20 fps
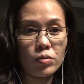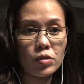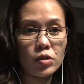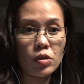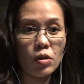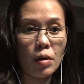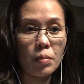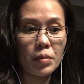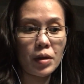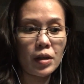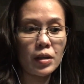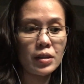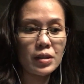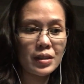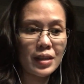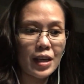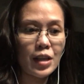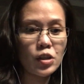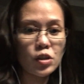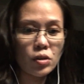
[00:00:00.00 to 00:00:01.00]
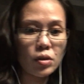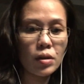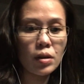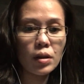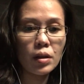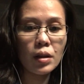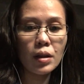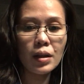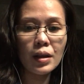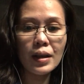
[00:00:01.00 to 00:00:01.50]
So I'm gonna
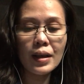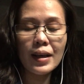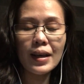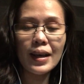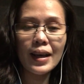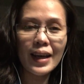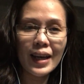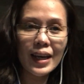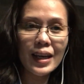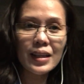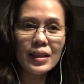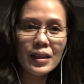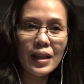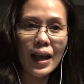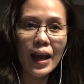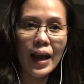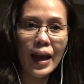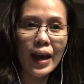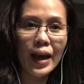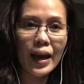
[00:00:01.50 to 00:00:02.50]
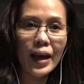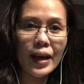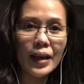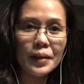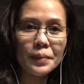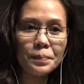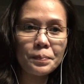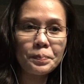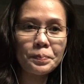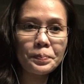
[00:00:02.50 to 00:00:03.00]
schedule it
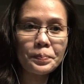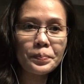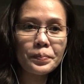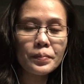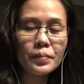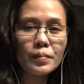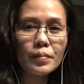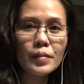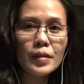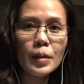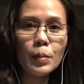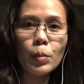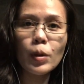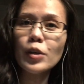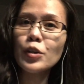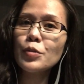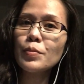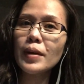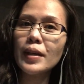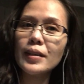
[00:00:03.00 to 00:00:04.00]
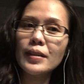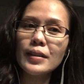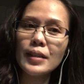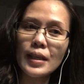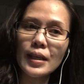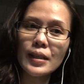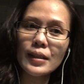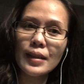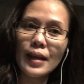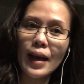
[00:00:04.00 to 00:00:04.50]
and brush my
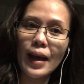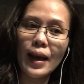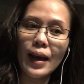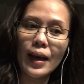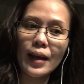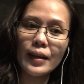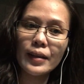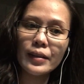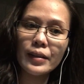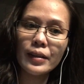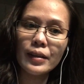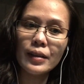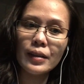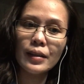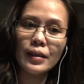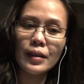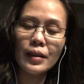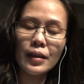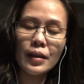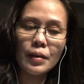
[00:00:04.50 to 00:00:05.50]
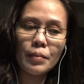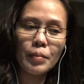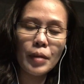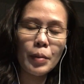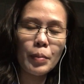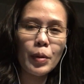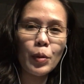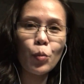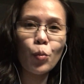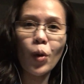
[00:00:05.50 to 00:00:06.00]
teeth and
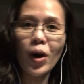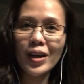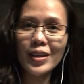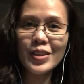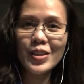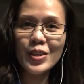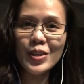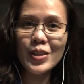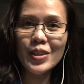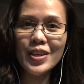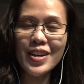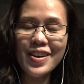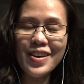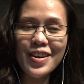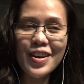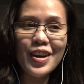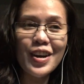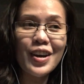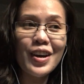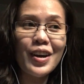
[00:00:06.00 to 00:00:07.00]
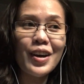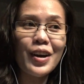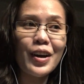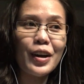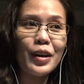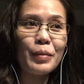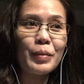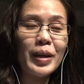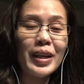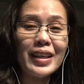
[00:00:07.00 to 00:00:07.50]
maybe watch
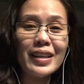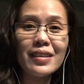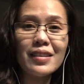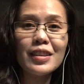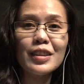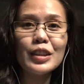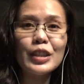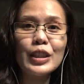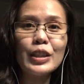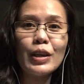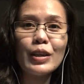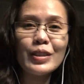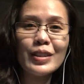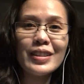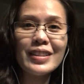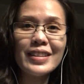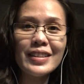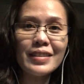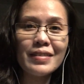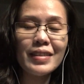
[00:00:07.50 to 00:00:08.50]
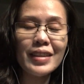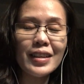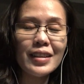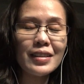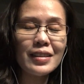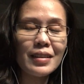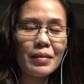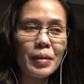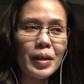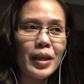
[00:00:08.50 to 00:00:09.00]
a little Dawson's Creek
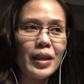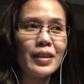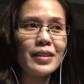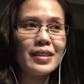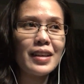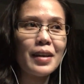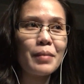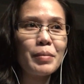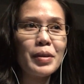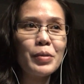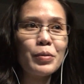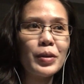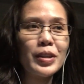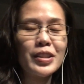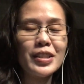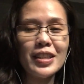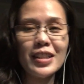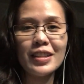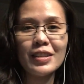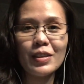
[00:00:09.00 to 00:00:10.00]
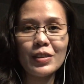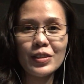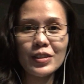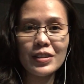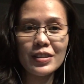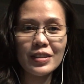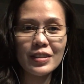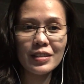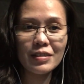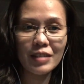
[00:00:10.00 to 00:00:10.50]
because I've been watching
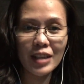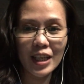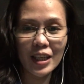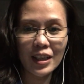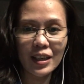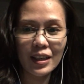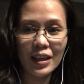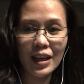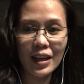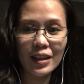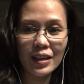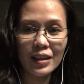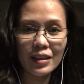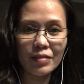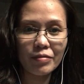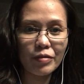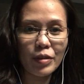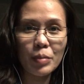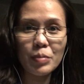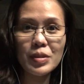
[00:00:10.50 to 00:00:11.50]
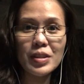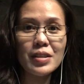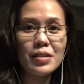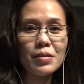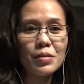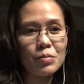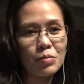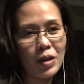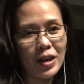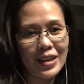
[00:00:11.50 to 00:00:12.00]
Dawson's Creek like from
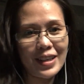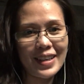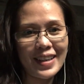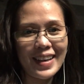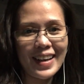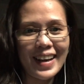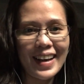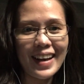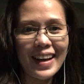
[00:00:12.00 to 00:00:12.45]
season 1